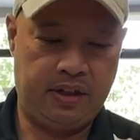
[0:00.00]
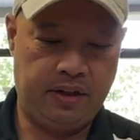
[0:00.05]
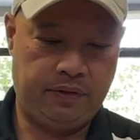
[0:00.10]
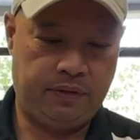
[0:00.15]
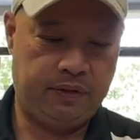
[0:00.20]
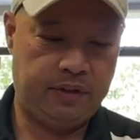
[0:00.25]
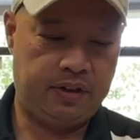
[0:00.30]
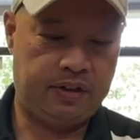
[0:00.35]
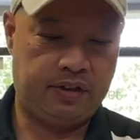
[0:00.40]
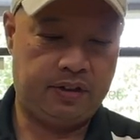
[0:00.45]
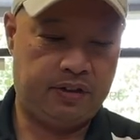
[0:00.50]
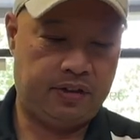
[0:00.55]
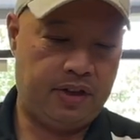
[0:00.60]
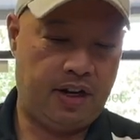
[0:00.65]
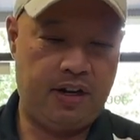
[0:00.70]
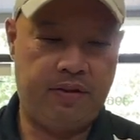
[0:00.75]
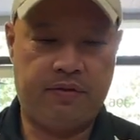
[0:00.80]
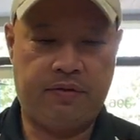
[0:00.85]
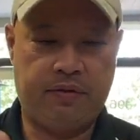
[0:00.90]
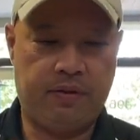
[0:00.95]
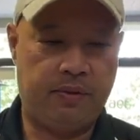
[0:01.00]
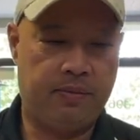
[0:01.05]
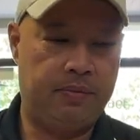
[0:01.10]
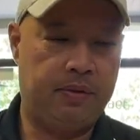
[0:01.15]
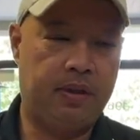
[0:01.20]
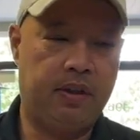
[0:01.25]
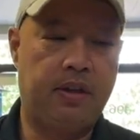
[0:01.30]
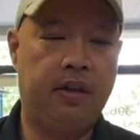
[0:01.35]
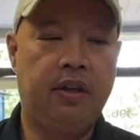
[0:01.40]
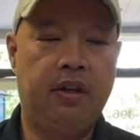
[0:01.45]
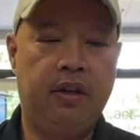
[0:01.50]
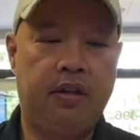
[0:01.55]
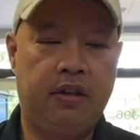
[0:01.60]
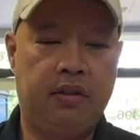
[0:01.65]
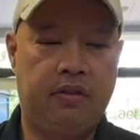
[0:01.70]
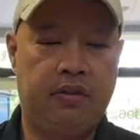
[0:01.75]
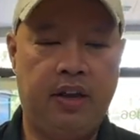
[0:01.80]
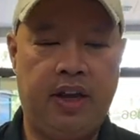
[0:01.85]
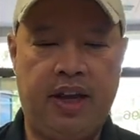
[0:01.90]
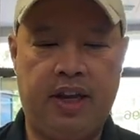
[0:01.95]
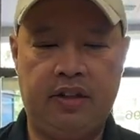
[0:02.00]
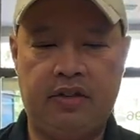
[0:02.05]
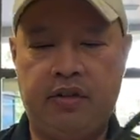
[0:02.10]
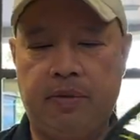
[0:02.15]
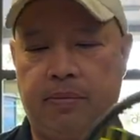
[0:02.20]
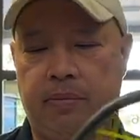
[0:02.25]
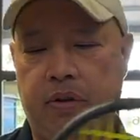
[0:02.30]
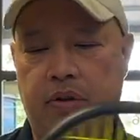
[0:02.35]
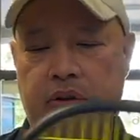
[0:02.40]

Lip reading: difference, aside from the handsome